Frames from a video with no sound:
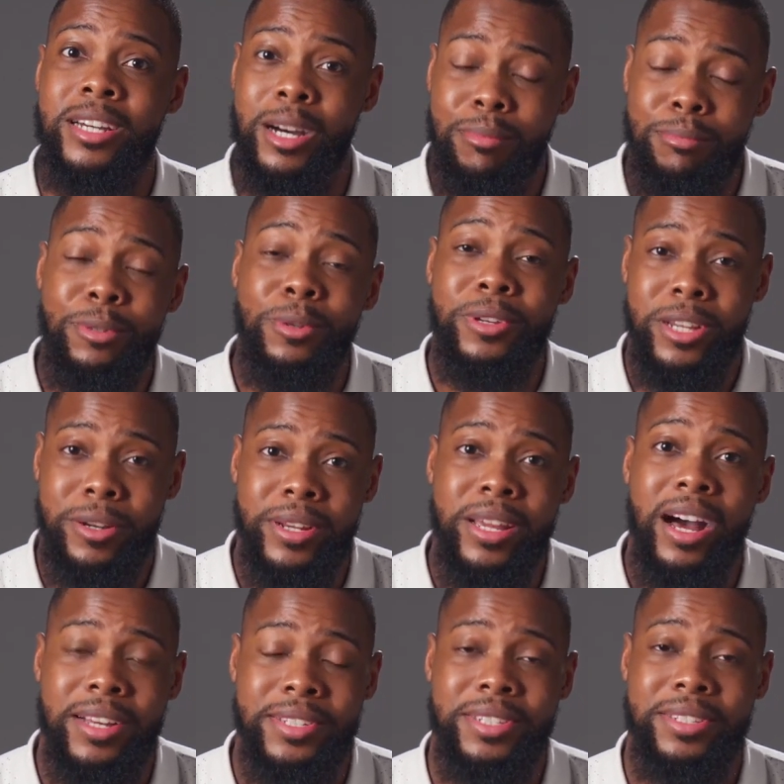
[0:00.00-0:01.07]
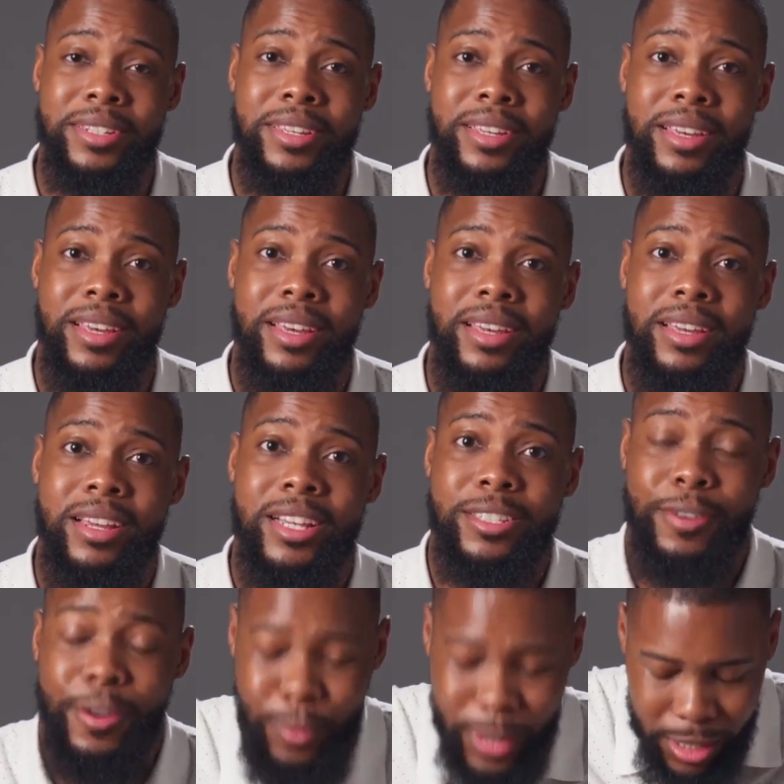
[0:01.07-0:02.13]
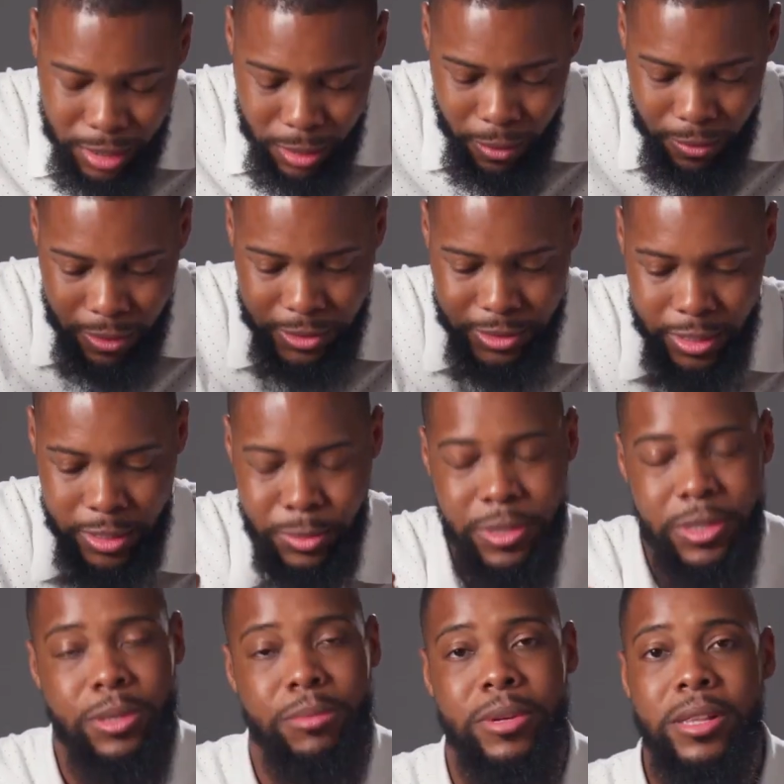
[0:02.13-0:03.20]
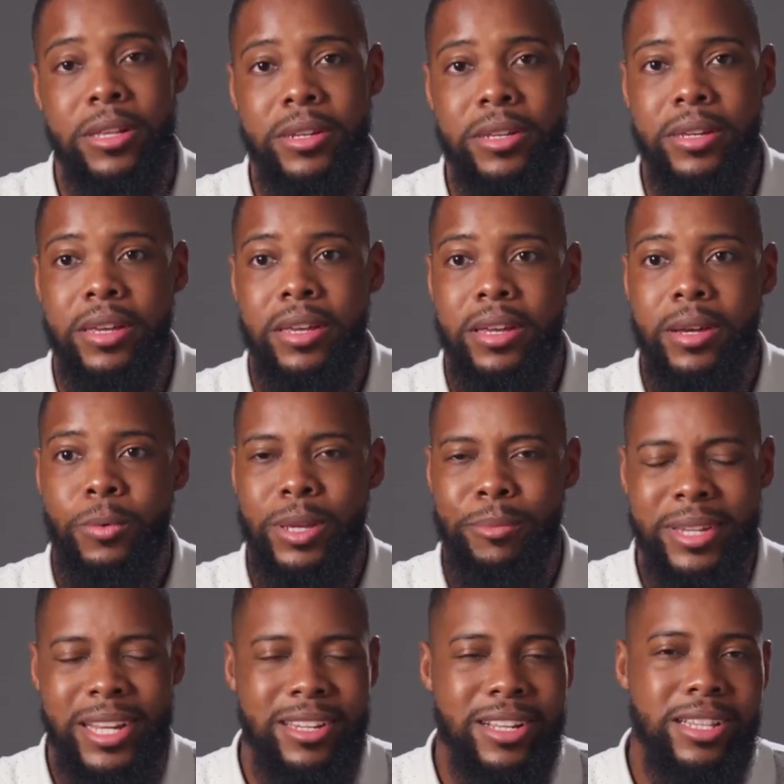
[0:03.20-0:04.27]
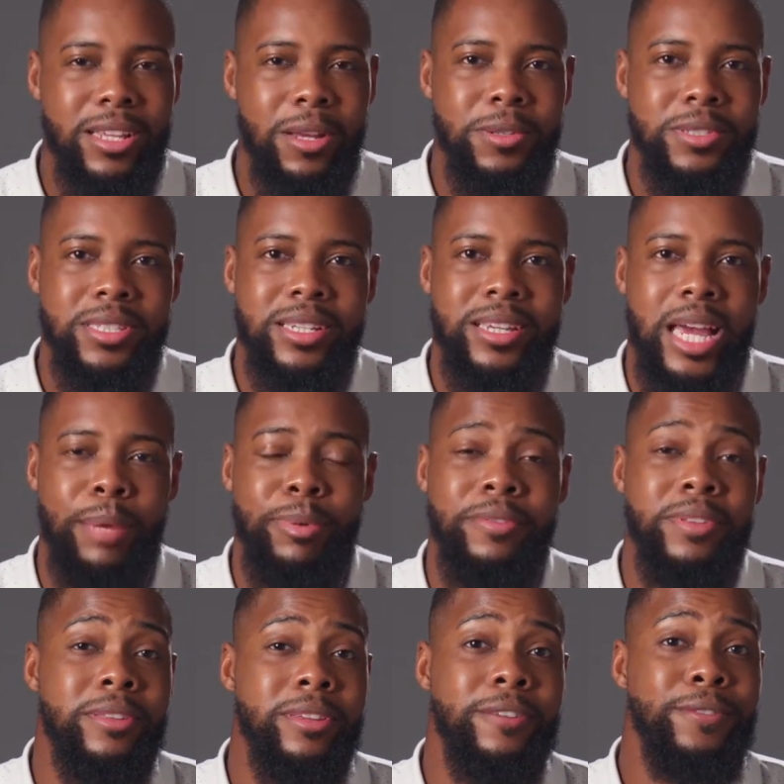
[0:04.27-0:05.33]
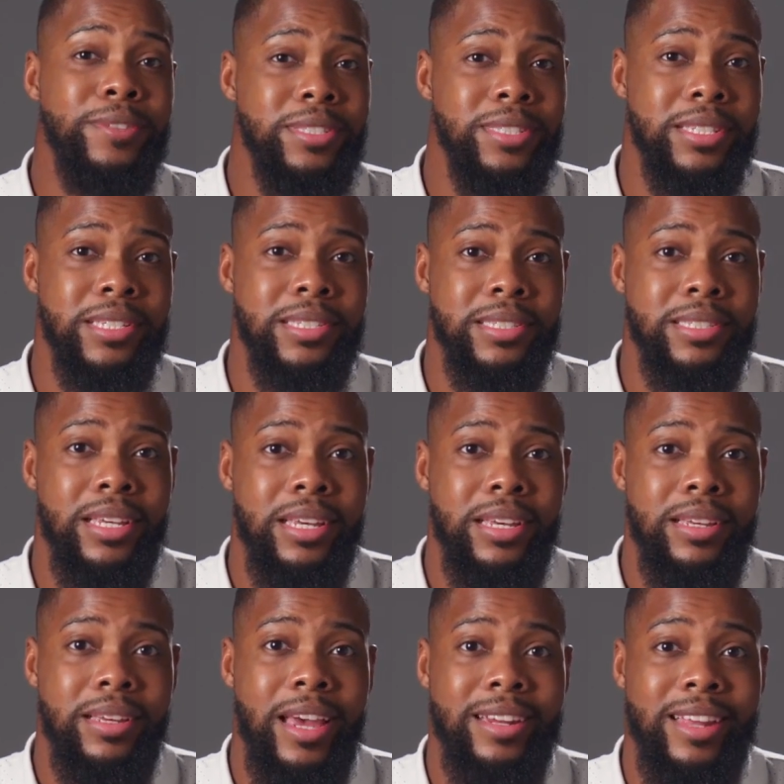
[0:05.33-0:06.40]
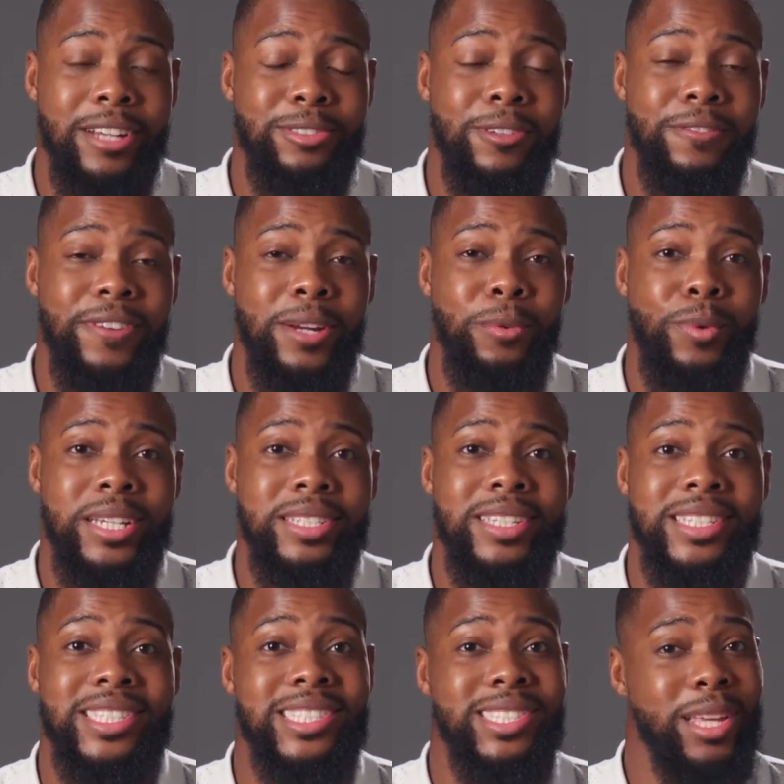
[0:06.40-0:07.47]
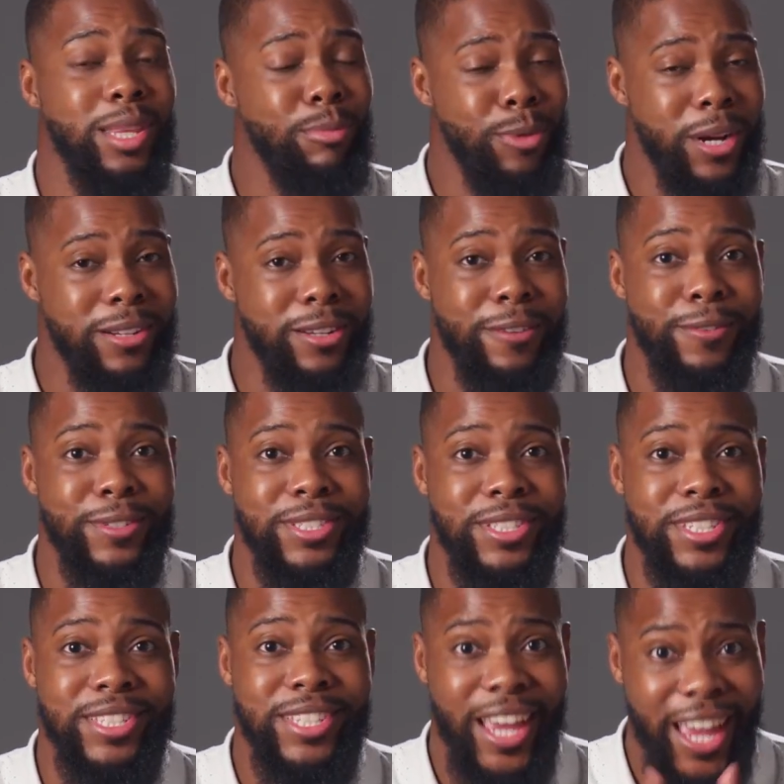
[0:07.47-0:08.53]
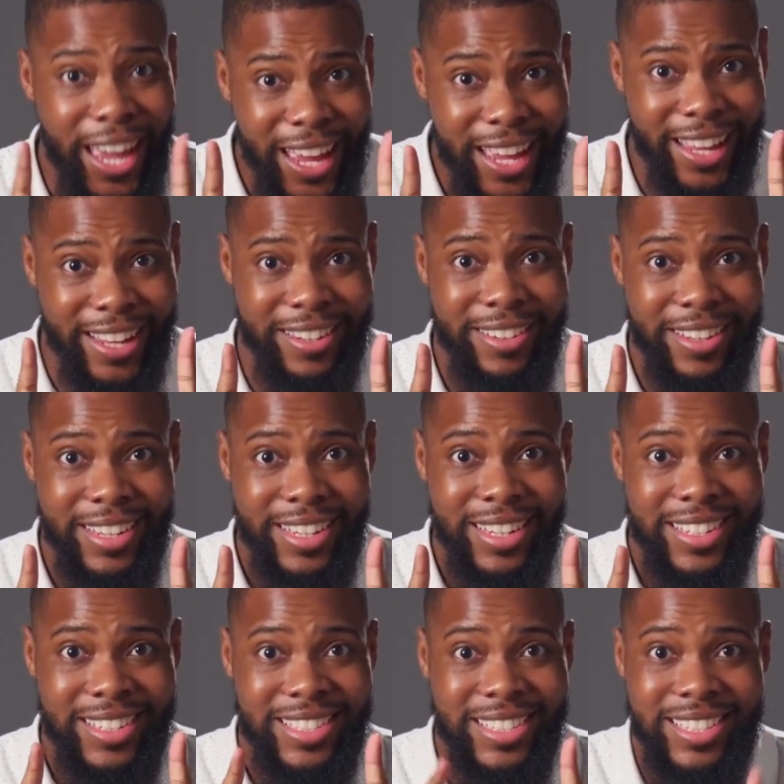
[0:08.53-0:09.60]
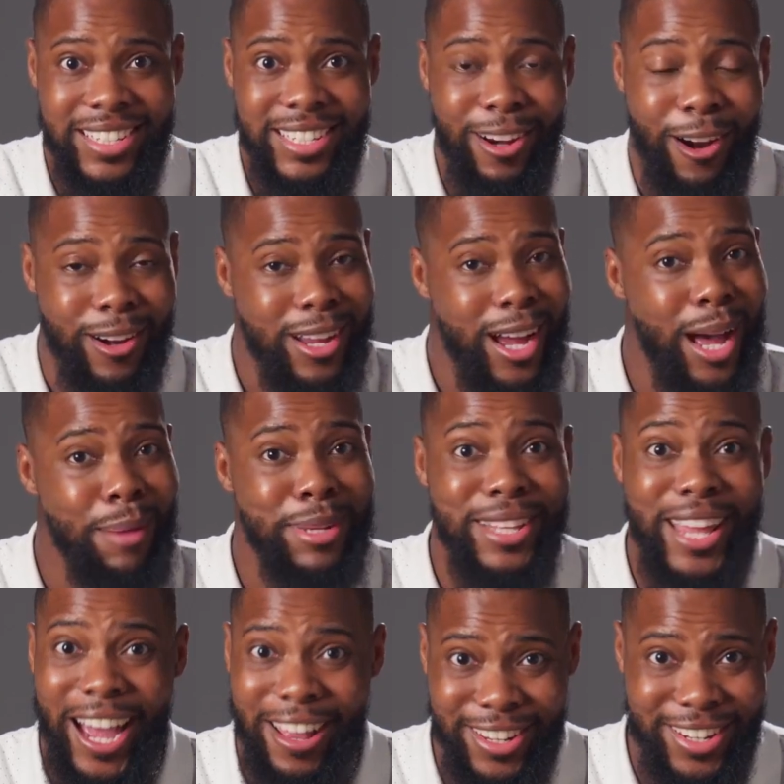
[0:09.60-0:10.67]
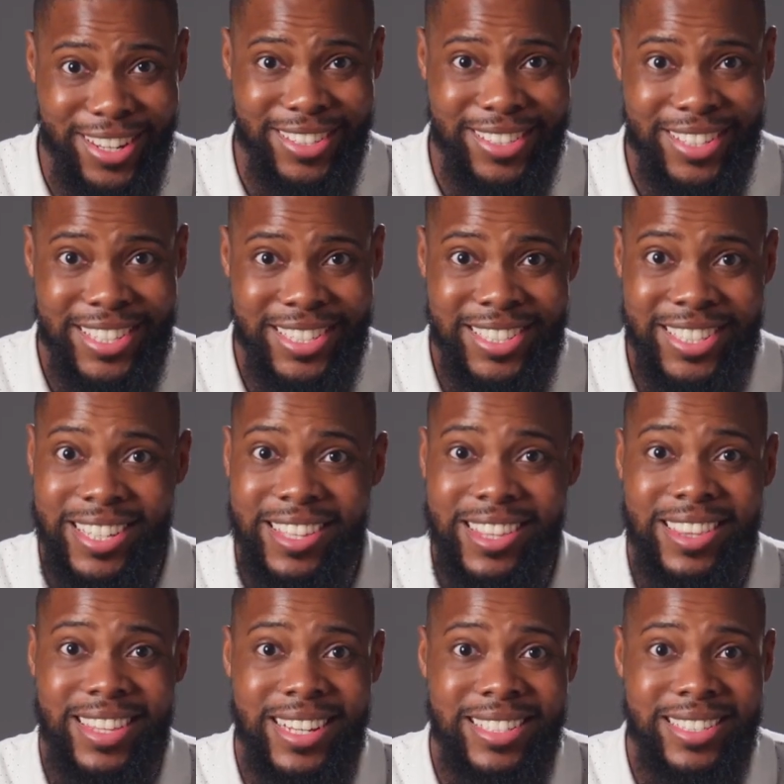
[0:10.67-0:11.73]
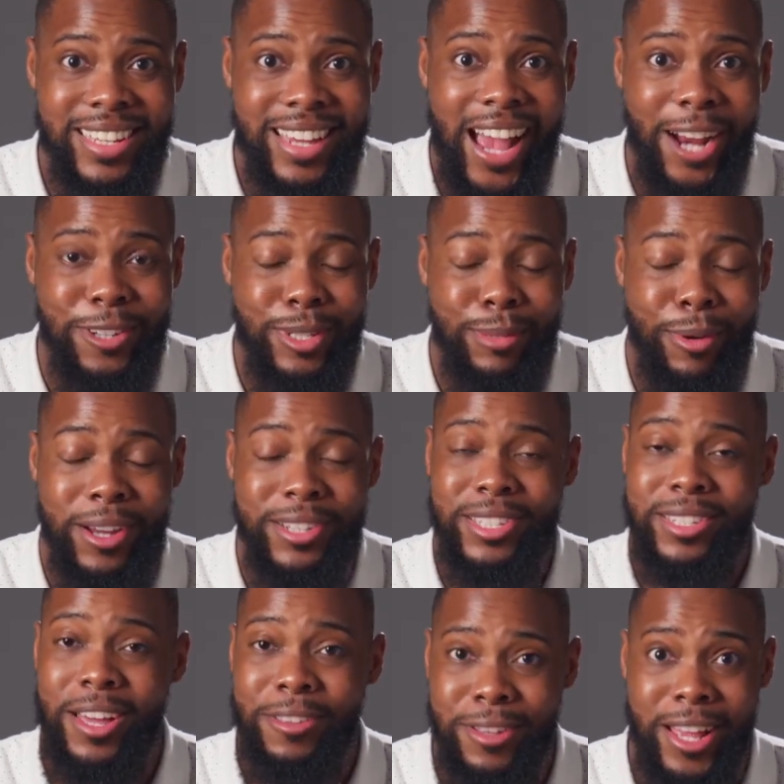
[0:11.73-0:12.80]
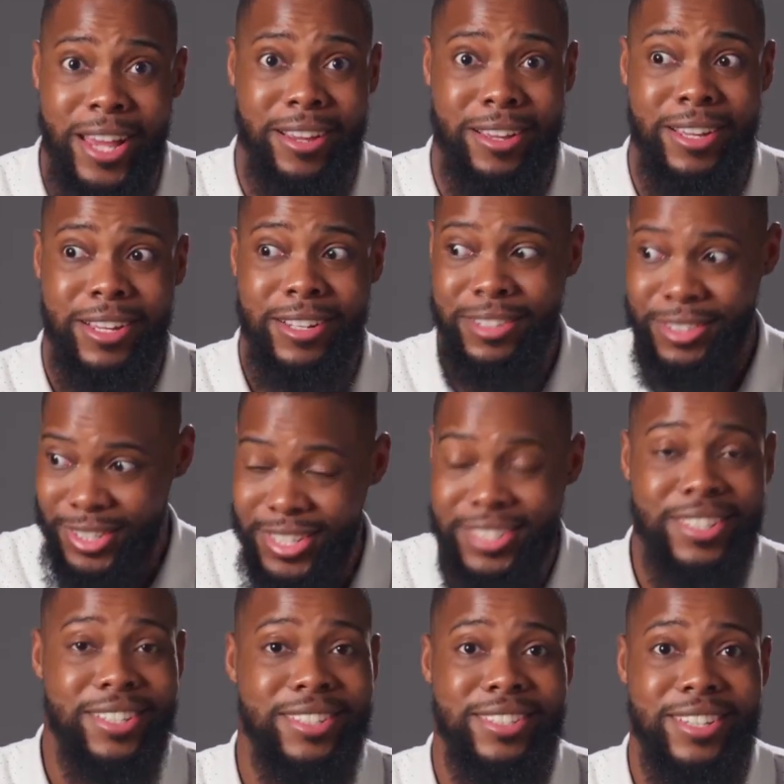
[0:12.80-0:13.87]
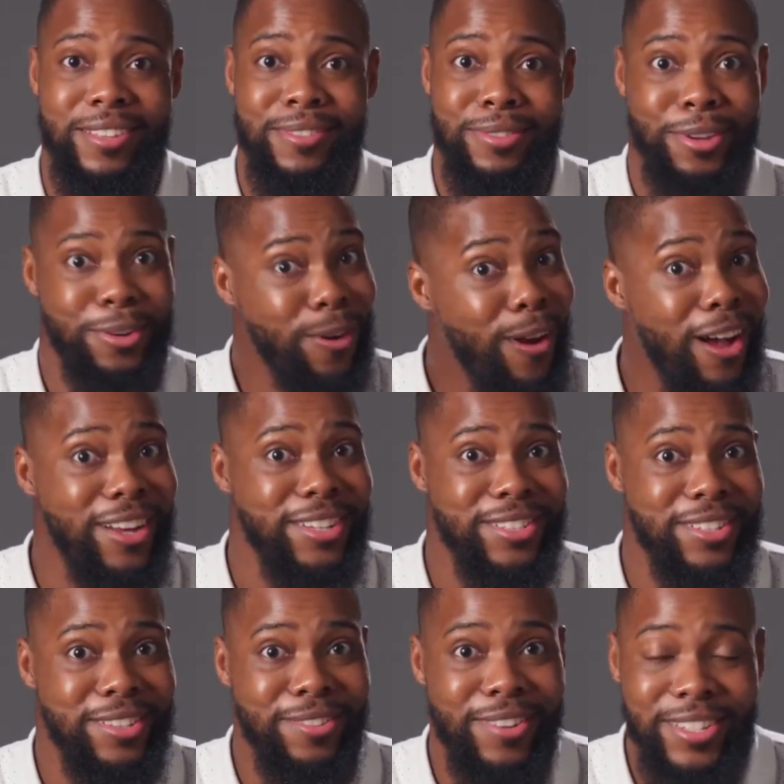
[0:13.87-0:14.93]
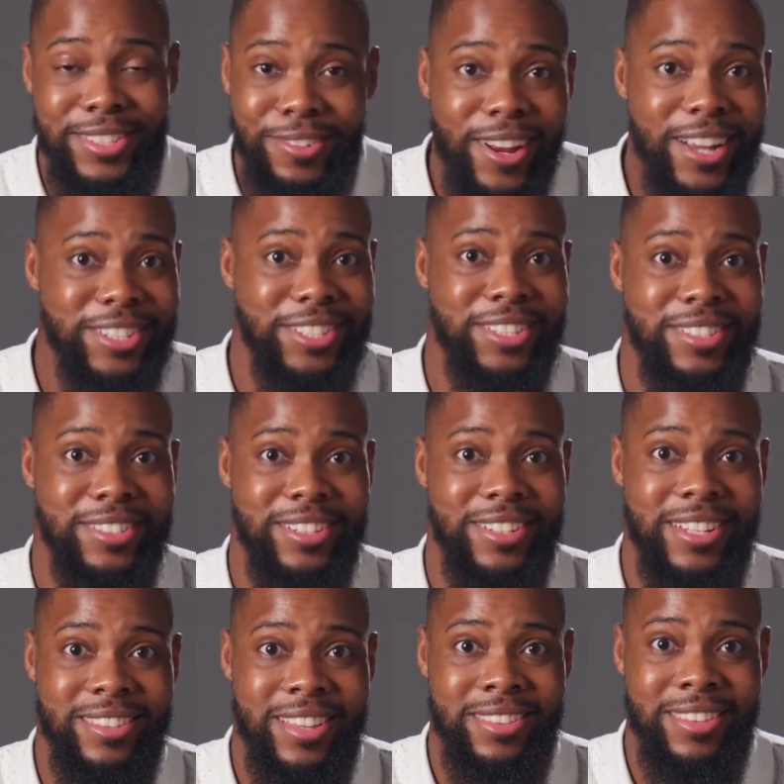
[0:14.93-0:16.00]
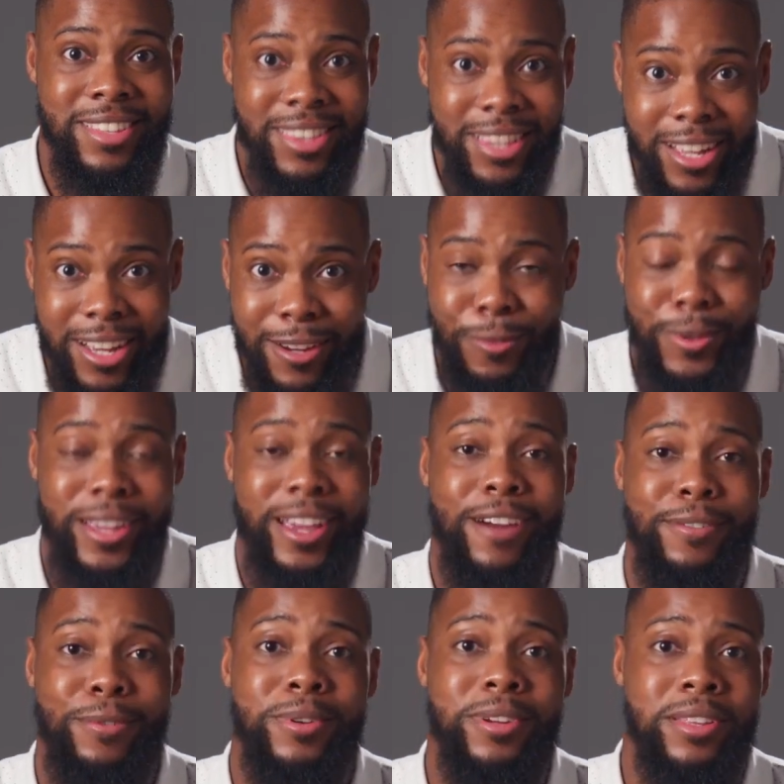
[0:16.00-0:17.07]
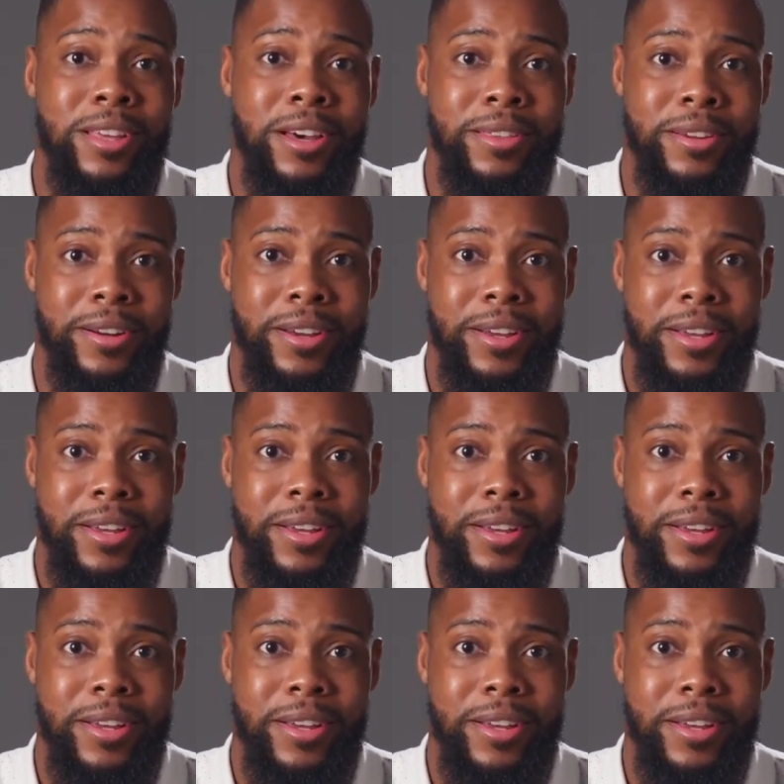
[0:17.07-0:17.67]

humble curiosity. Because if we clothe ourselves with humility, we can begin to close the gap of the differences and actually find ways to celebrate differences and see our commonalities, see the things that actually bring us together, like Jesus and the cross and the resurrection and the love we have for one another.